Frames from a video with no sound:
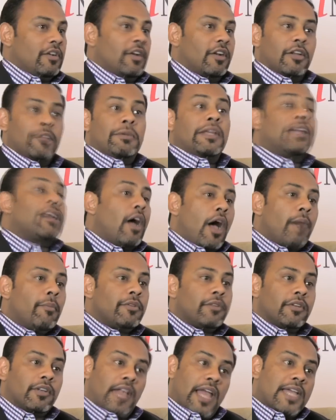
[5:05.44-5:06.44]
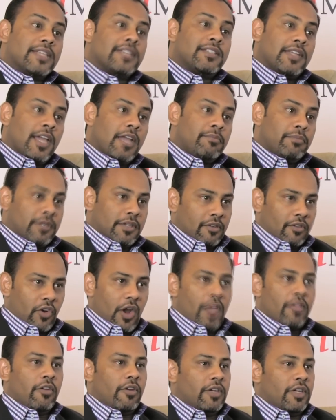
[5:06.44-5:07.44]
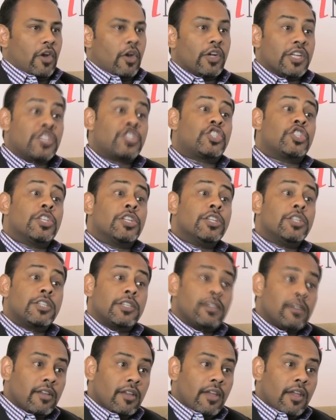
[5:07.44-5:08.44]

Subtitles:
not going to be comped on last ad, but rather on a synergy.